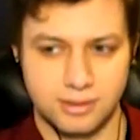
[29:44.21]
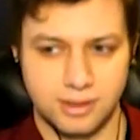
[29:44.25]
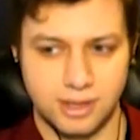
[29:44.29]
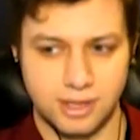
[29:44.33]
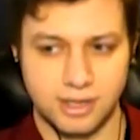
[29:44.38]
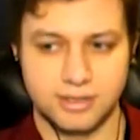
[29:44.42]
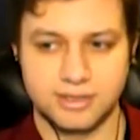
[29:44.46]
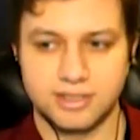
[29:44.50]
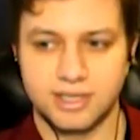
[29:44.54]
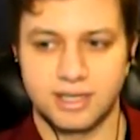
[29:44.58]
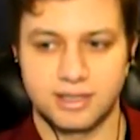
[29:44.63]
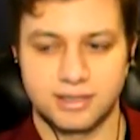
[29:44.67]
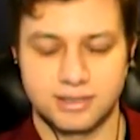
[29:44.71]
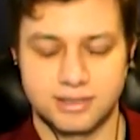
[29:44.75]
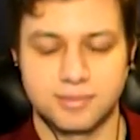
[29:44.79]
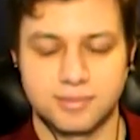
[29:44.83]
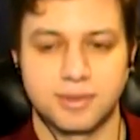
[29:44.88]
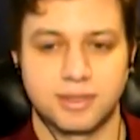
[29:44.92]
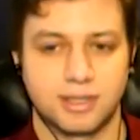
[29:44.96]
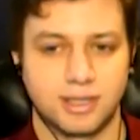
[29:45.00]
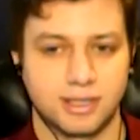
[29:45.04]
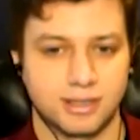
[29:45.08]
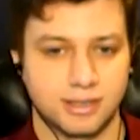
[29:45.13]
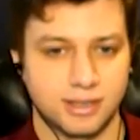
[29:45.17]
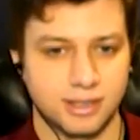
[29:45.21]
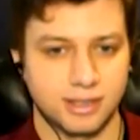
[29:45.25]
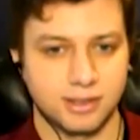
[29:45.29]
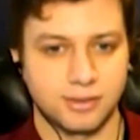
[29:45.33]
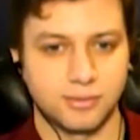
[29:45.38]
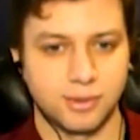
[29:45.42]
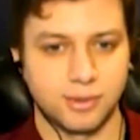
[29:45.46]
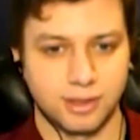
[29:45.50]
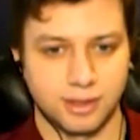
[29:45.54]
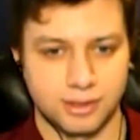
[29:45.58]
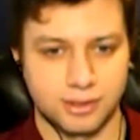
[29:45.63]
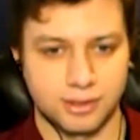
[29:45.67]
are you saying something like that you
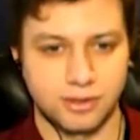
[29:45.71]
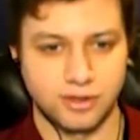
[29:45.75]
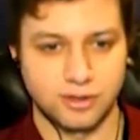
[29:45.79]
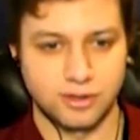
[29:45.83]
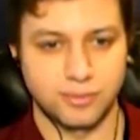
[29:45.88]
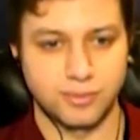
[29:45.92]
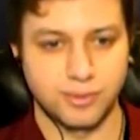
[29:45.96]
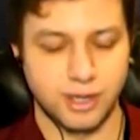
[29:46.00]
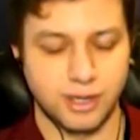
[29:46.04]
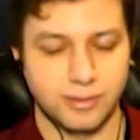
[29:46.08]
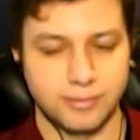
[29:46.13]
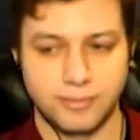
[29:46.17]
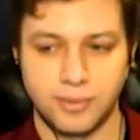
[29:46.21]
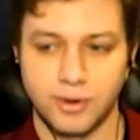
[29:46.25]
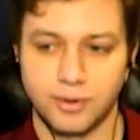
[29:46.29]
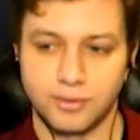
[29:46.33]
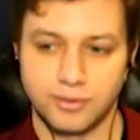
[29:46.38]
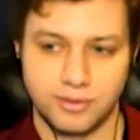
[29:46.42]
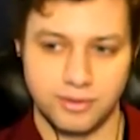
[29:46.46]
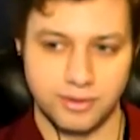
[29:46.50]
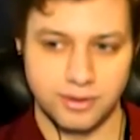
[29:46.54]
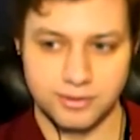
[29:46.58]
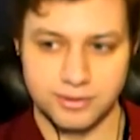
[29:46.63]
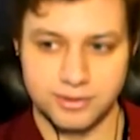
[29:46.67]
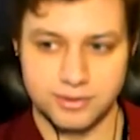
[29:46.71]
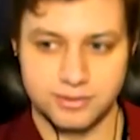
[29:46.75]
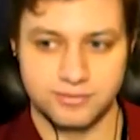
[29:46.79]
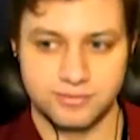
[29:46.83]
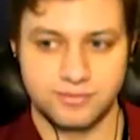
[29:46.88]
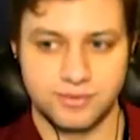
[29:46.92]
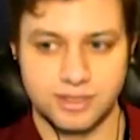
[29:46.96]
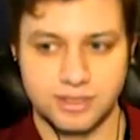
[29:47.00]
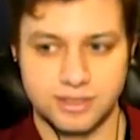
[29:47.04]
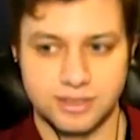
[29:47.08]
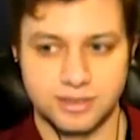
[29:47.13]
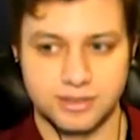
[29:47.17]
want to incorporate both of those
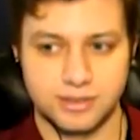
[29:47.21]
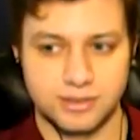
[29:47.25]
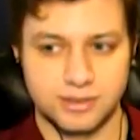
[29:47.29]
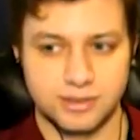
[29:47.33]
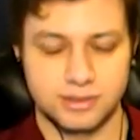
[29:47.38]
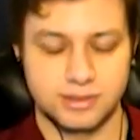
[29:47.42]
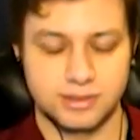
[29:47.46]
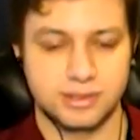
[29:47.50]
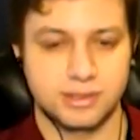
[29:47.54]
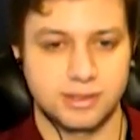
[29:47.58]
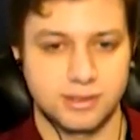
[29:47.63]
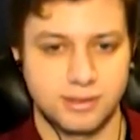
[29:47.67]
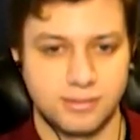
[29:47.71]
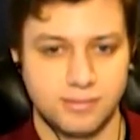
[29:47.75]
features